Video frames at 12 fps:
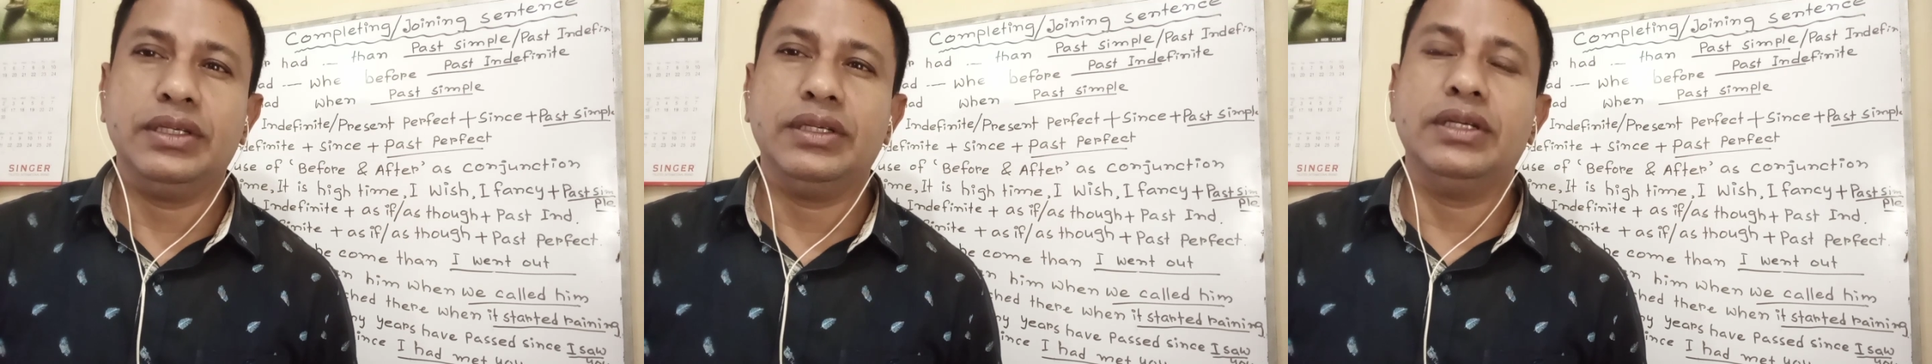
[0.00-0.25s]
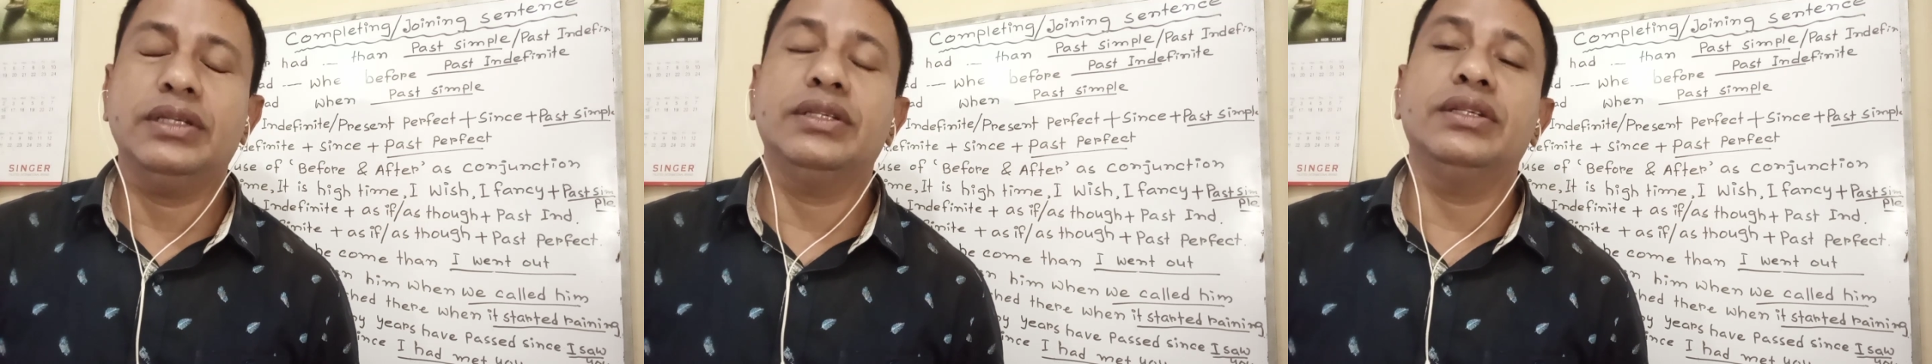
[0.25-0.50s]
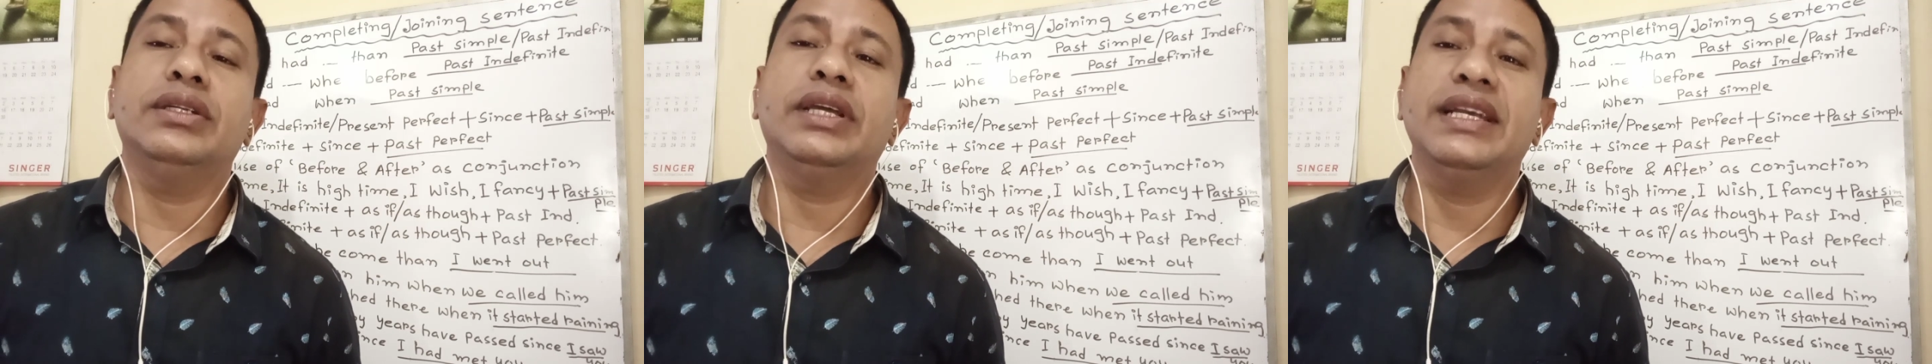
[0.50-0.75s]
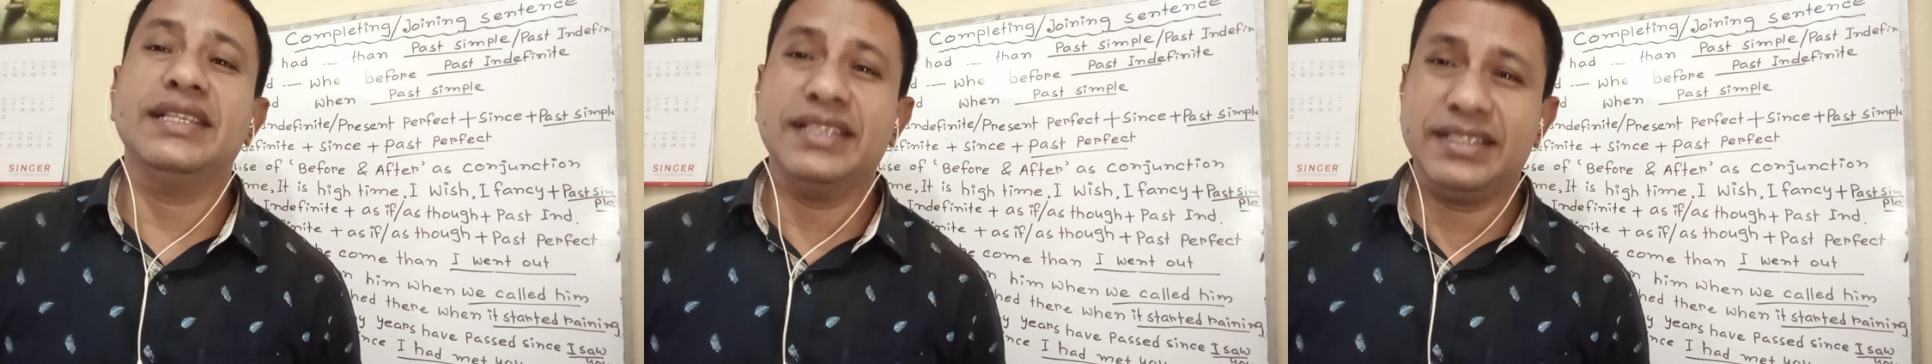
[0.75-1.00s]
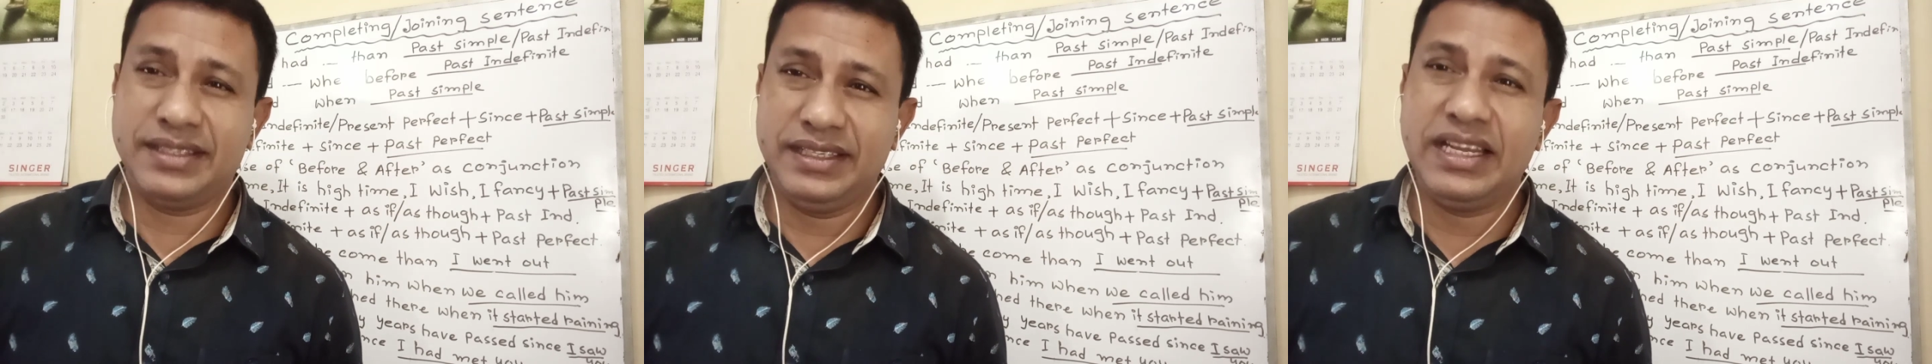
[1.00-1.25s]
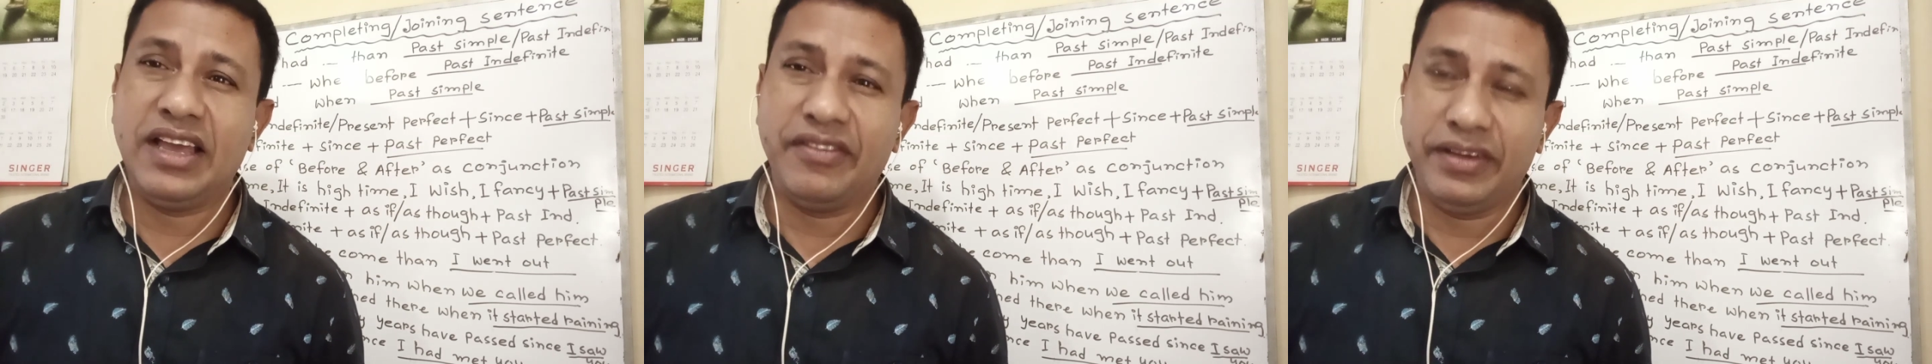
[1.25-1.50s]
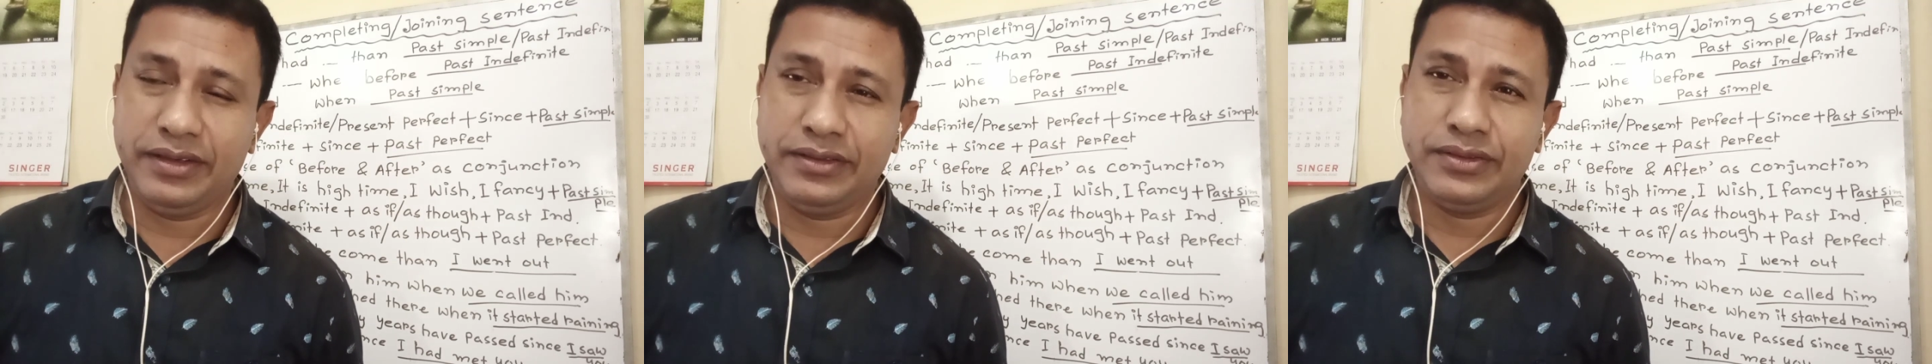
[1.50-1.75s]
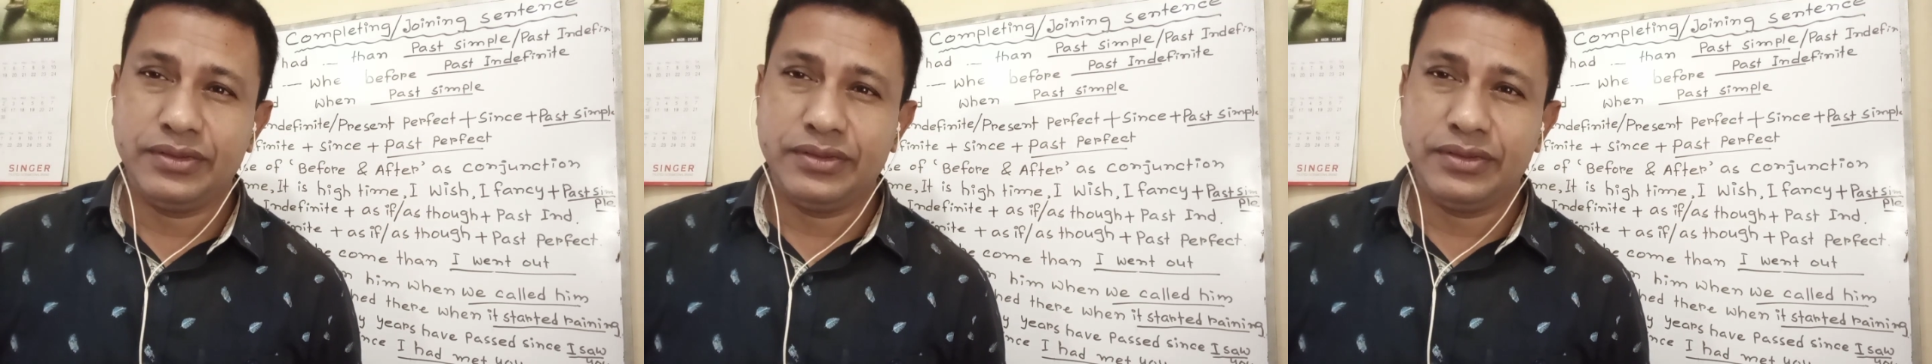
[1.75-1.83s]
in HSC level.